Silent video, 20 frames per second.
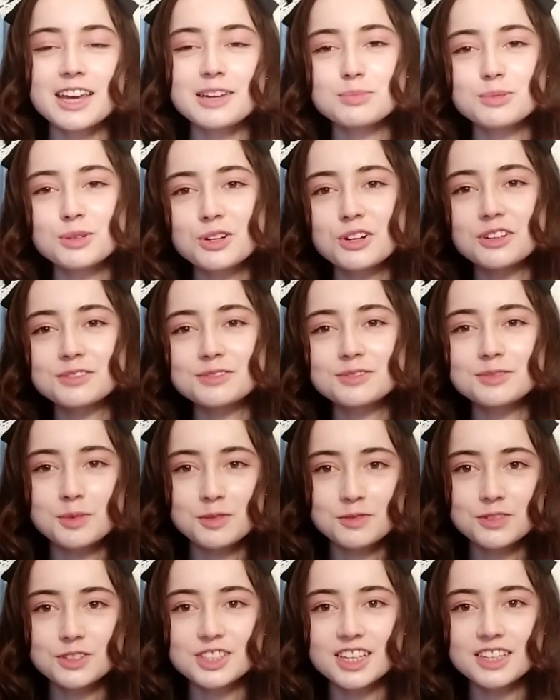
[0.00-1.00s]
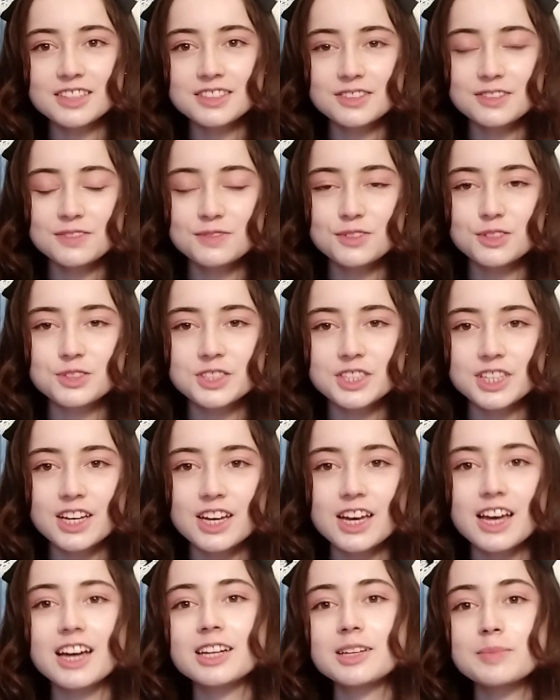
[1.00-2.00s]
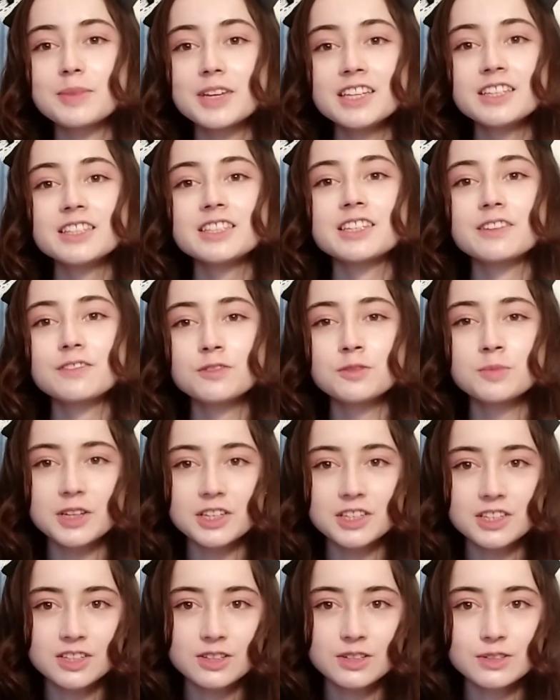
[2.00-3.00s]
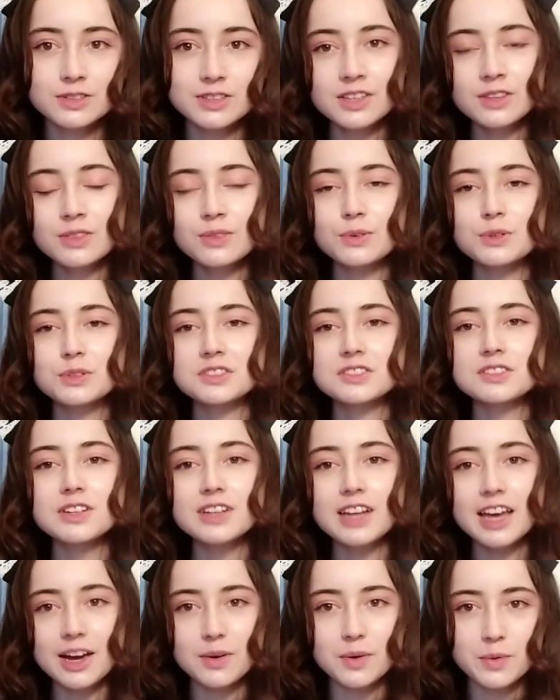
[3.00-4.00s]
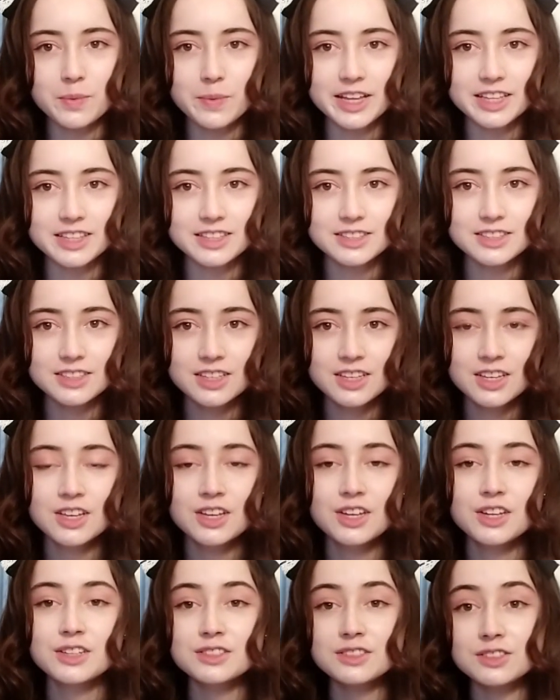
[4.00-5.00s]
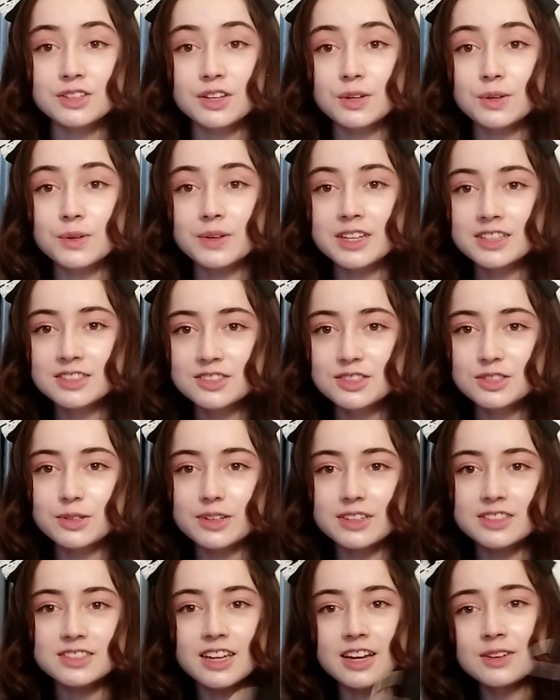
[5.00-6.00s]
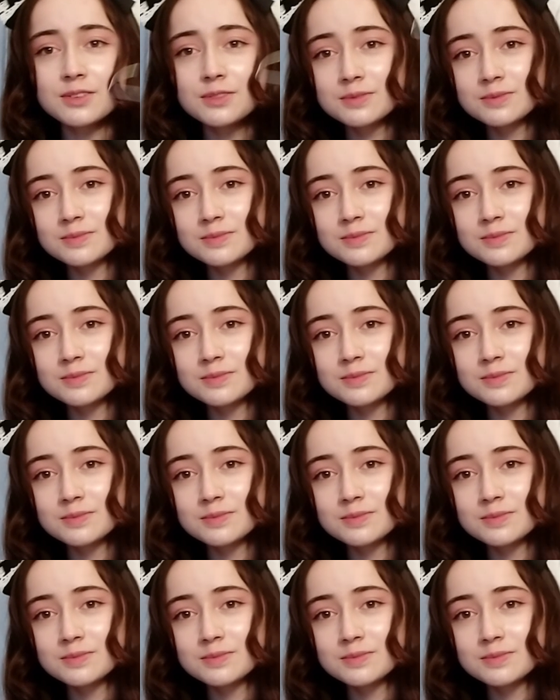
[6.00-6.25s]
apricot from a few days in the future, and I'm here to give you my concluding thoughts on how it went. So here's the dress now.